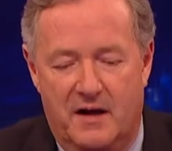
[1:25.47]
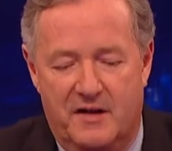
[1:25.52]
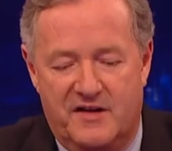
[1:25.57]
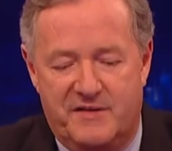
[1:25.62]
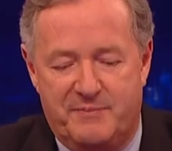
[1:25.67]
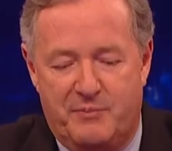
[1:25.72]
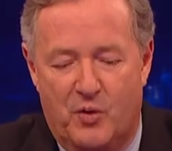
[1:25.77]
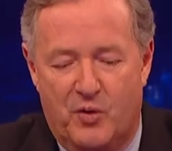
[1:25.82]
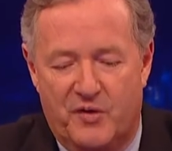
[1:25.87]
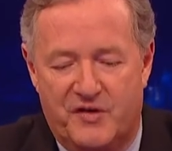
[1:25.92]

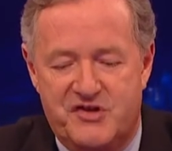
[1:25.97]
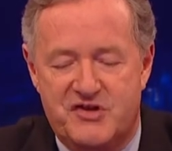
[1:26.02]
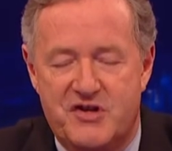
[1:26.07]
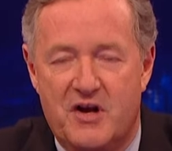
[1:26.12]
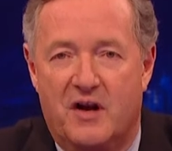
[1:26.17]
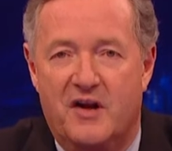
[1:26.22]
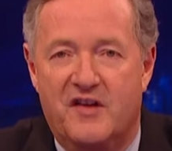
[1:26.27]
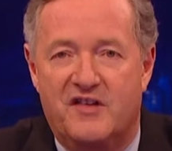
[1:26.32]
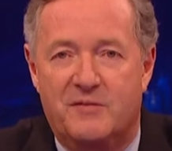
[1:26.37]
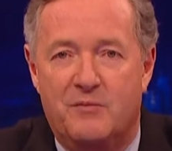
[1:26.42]
Sports
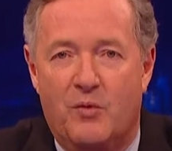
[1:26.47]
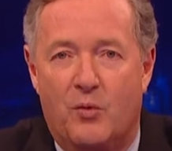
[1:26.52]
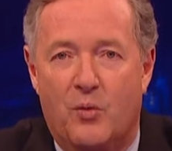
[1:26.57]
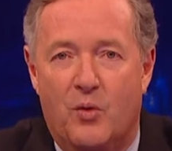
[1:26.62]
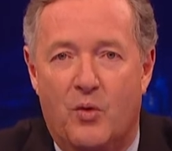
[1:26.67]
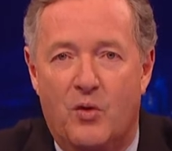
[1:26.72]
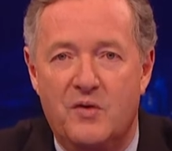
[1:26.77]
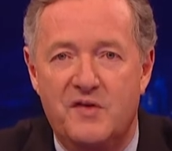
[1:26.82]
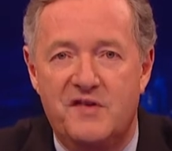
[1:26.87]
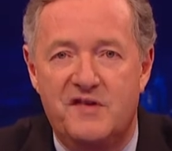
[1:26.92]
Journalism
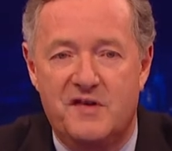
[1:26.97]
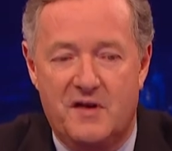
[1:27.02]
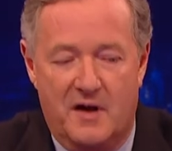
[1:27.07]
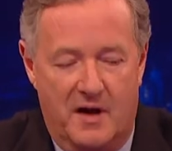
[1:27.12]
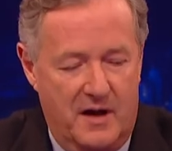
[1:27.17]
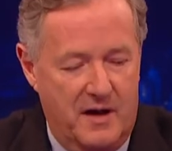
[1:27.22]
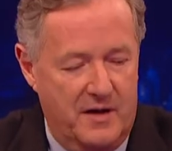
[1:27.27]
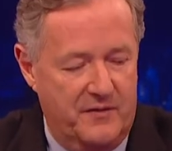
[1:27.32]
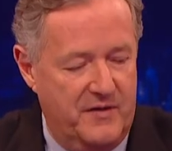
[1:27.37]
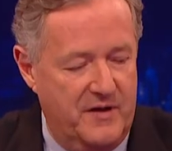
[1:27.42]
Awards
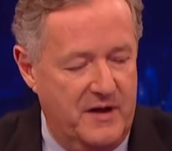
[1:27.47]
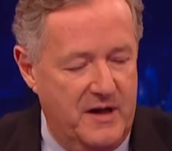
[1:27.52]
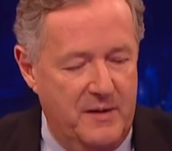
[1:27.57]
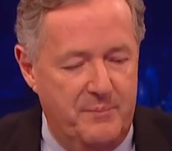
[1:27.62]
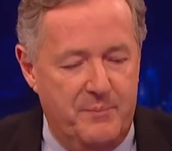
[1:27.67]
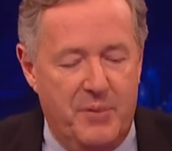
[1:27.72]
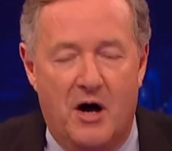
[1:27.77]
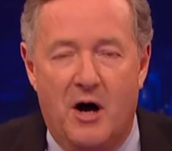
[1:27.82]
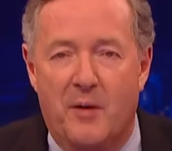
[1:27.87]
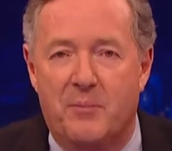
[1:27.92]
at the
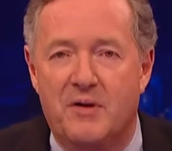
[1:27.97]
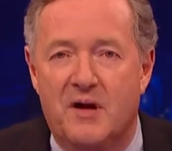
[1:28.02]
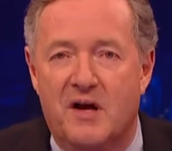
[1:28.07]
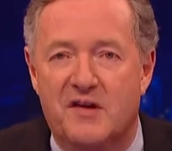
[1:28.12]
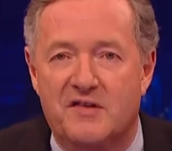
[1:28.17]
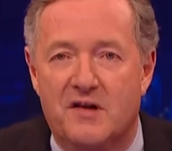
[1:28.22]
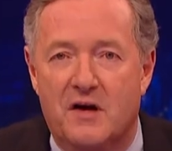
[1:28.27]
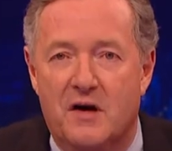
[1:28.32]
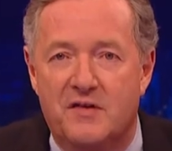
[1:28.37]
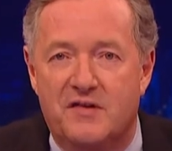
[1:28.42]
Park
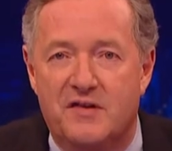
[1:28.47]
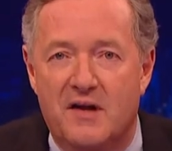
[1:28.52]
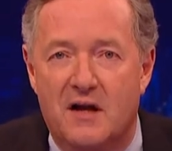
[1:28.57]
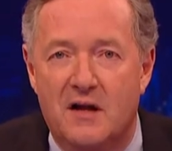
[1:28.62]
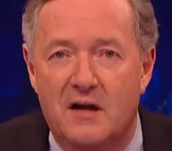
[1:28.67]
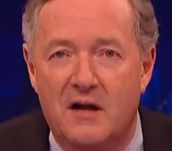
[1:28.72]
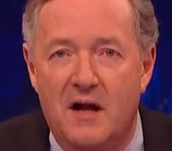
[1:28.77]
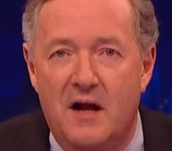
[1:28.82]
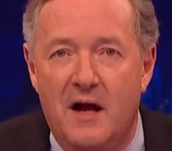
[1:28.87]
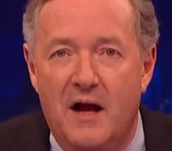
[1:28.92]
Plaza
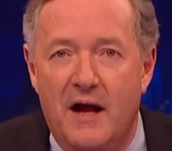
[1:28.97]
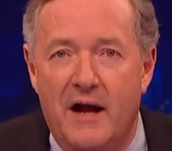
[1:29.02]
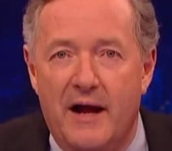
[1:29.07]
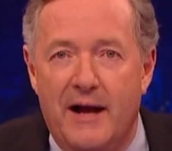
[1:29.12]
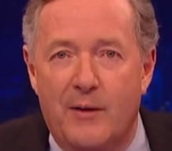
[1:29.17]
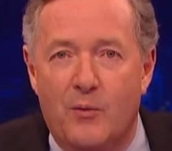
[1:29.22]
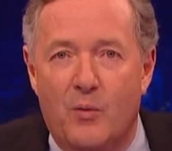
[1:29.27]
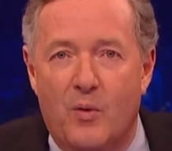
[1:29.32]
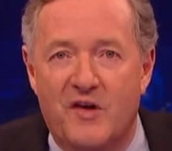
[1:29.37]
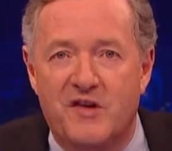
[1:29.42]
Hotel
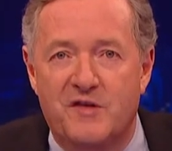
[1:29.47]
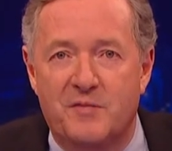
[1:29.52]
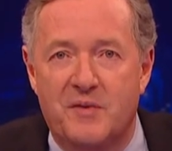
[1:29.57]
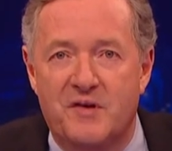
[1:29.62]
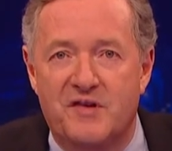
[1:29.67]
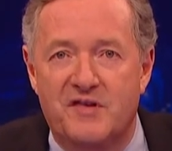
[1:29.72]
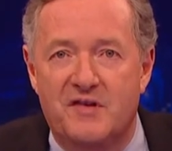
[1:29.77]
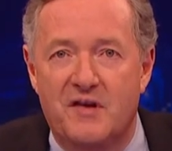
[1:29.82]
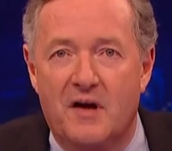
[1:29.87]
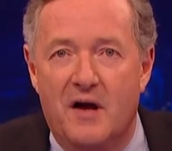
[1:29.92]
in
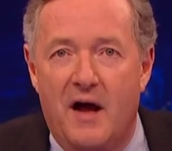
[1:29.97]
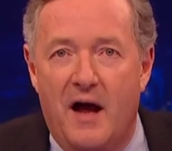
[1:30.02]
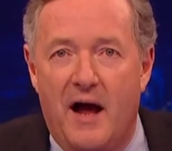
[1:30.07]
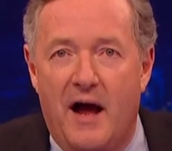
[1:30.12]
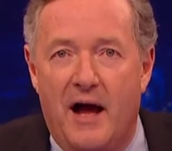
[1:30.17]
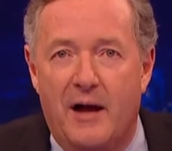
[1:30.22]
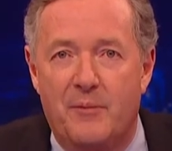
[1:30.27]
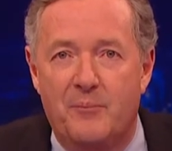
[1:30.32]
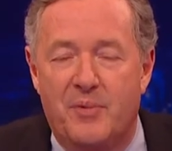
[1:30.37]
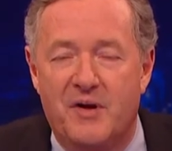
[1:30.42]
Westminster.
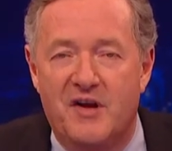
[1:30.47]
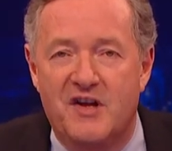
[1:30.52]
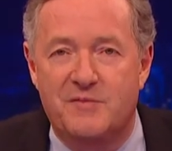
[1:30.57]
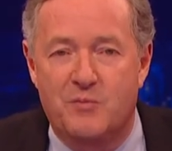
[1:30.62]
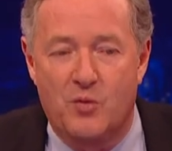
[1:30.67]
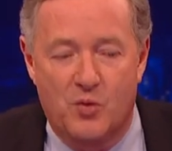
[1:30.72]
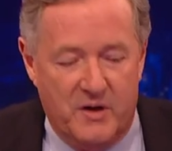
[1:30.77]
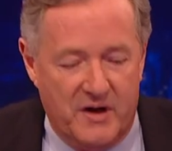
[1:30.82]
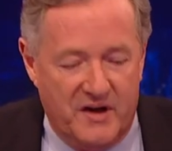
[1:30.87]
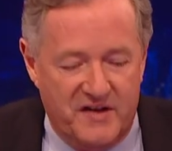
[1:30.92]
And Piers
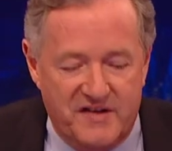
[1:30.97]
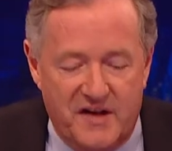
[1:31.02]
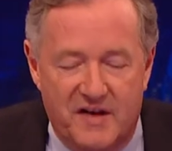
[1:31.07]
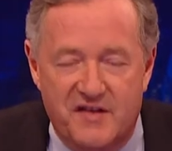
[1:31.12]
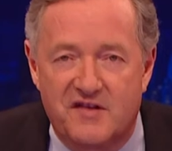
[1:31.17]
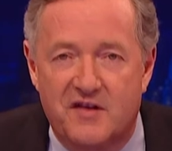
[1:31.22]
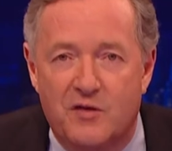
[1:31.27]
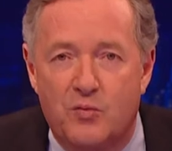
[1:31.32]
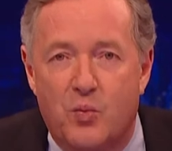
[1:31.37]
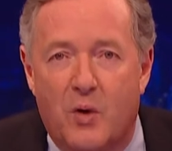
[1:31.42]
Morgan
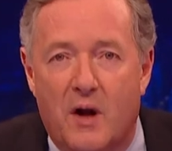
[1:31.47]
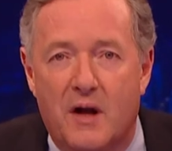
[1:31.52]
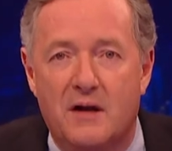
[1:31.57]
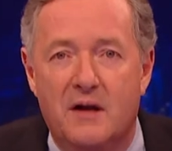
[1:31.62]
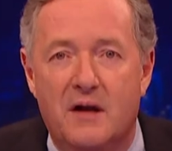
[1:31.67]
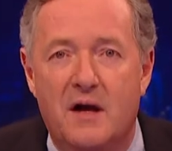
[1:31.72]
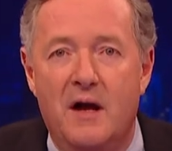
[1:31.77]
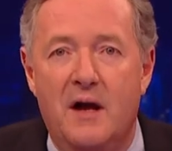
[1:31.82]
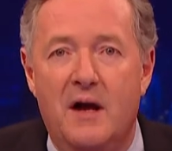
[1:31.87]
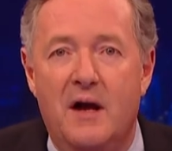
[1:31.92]
Uncensored
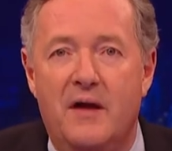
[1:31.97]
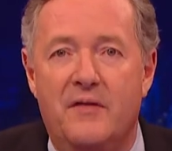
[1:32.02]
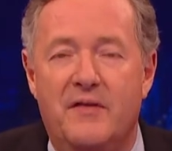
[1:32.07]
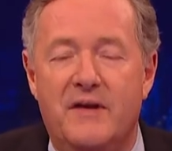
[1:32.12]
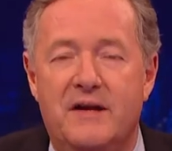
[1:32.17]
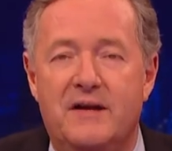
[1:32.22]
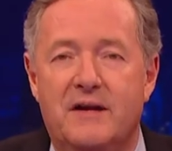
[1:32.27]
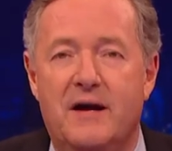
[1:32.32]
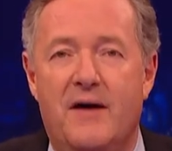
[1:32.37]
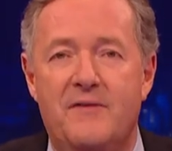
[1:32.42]
won
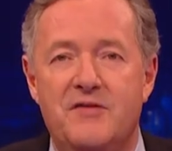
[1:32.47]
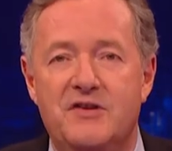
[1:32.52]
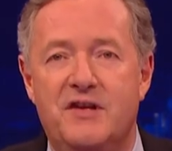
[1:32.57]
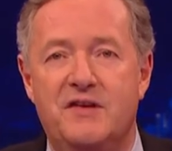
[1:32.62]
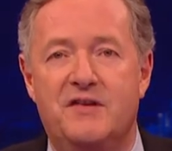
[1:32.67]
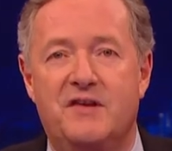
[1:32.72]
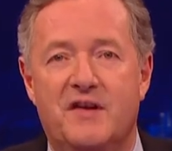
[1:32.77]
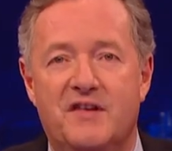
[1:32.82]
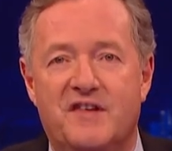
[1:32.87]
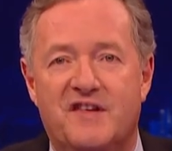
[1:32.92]
the
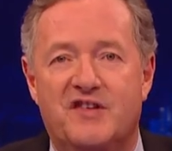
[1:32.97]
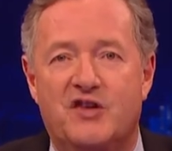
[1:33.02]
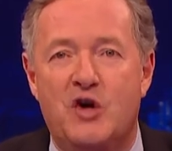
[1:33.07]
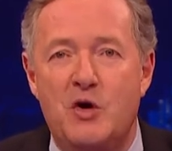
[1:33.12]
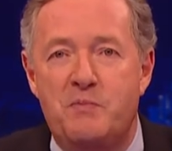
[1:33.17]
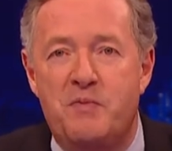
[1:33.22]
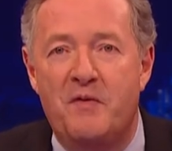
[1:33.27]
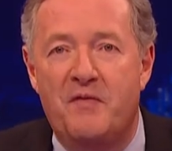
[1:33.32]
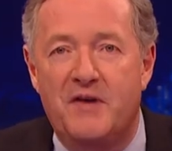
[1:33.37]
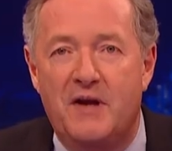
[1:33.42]
coveted
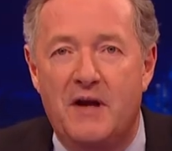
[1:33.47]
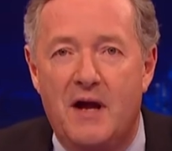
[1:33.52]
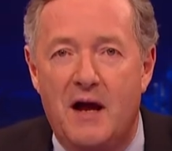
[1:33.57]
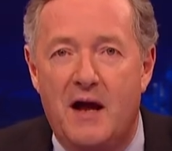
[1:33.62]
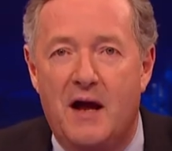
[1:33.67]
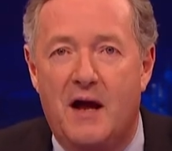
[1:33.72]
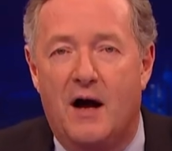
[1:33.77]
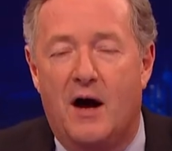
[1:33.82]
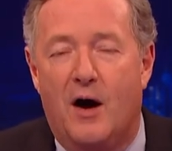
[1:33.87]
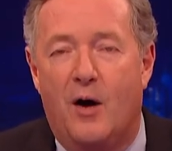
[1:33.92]
Scoop of the
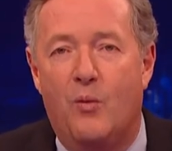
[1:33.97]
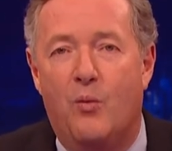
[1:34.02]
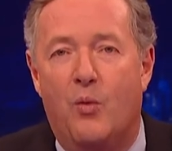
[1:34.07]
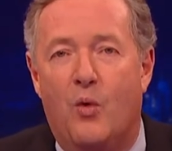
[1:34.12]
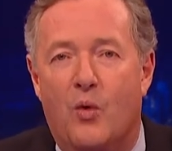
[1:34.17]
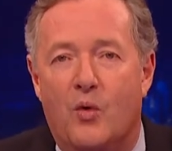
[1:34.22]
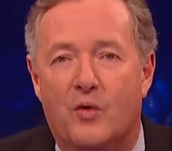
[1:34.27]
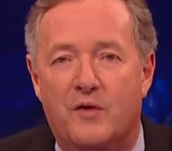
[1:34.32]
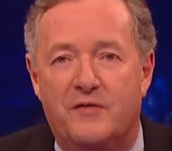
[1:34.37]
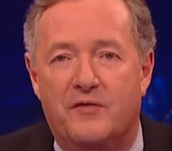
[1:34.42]
Year
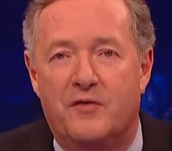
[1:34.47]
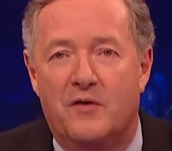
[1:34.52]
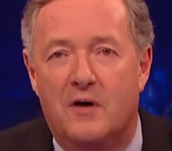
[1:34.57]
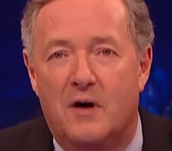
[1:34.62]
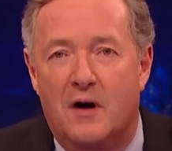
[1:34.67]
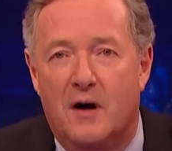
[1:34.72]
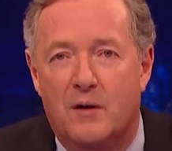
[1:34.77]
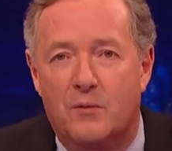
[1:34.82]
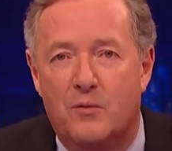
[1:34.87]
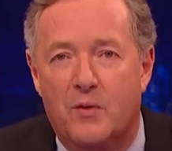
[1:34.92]
award for
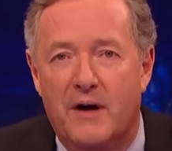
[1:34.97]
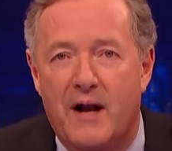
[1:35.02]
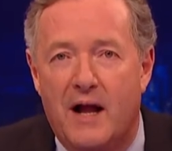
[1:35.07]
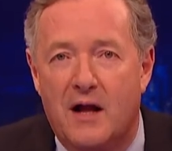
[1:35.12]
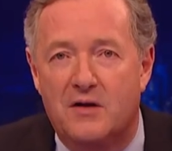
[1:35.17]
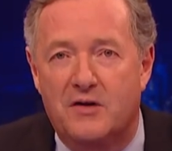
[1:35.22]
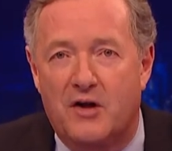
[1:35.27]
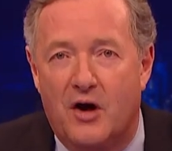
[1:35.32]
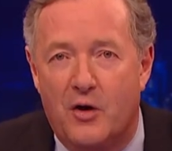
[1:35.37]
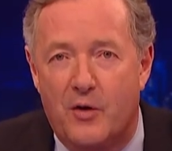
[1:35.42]
our
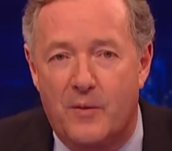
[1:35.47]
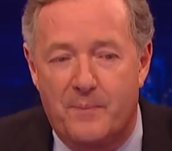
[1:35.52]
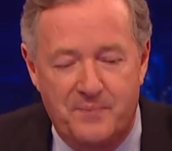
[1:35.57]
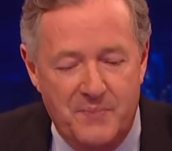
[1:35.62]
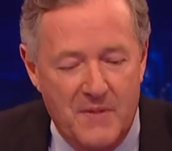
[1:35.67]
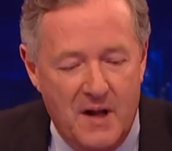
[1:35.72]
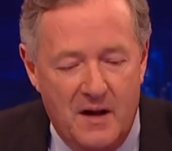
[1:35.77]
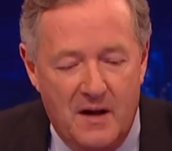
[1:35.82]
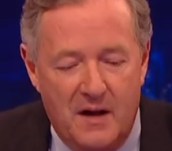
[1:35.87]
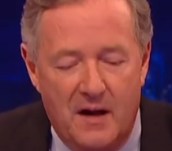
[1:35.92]
Ronaldo
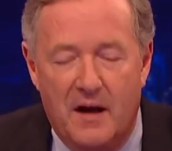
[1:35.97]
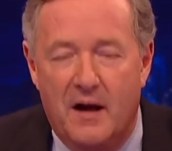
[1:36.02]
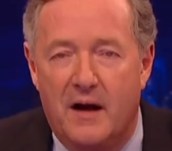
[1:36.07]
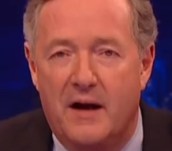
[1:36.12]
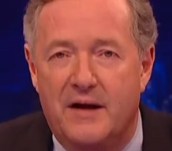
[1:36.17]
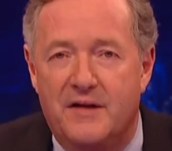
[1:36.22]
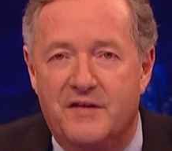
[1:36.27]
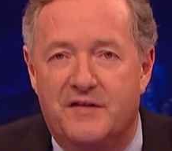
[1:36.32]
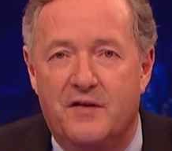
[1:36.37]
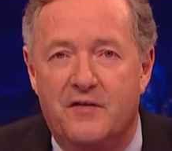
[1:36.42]

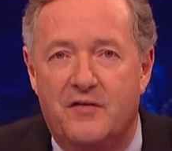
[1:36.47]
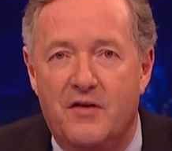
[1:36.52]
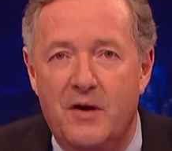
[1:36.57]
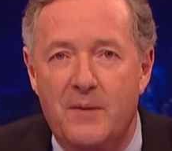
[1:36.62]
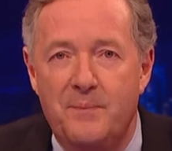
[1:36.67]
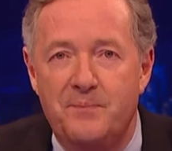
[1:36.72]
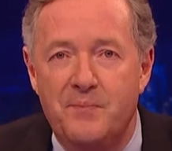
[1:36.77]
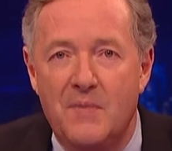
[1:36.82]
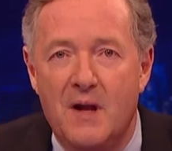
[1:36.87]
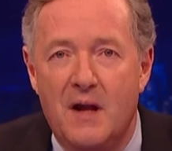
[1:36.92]
interview.
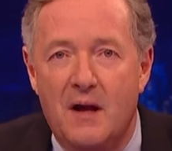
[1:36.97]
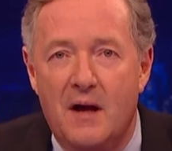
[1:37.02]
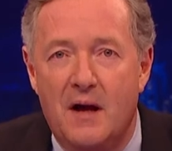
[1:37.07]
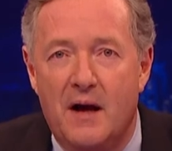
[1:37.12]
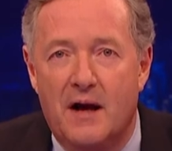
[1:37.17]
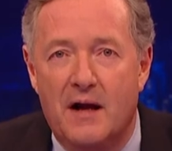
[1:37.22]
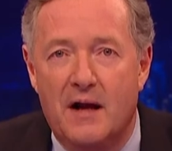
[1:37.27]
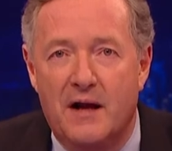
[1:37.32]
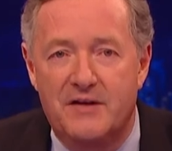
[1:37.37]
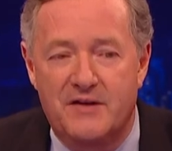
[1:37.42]

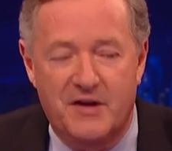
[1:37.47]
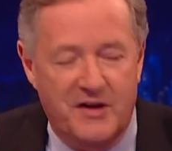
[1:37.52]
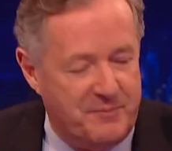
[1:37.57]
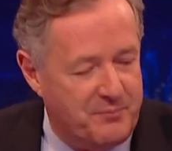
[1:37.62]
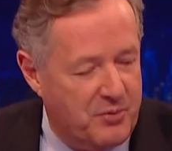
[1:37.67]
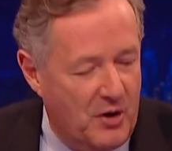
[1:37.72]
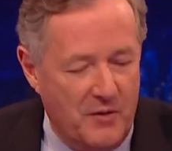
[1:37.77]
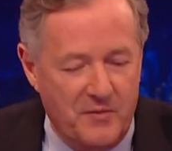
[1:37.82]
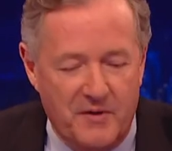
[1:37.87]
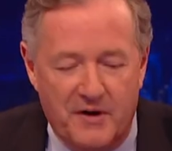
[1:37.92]
And I just
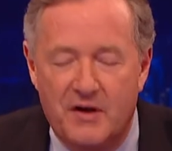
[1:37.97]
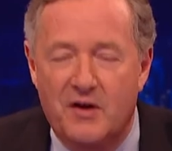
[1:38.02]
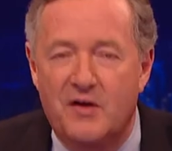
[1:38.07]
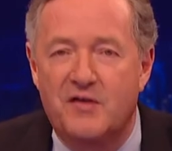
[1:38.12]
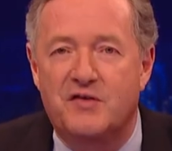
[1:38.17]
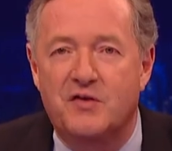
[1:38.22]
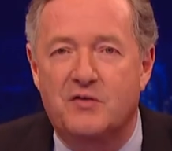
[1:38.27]
broke the news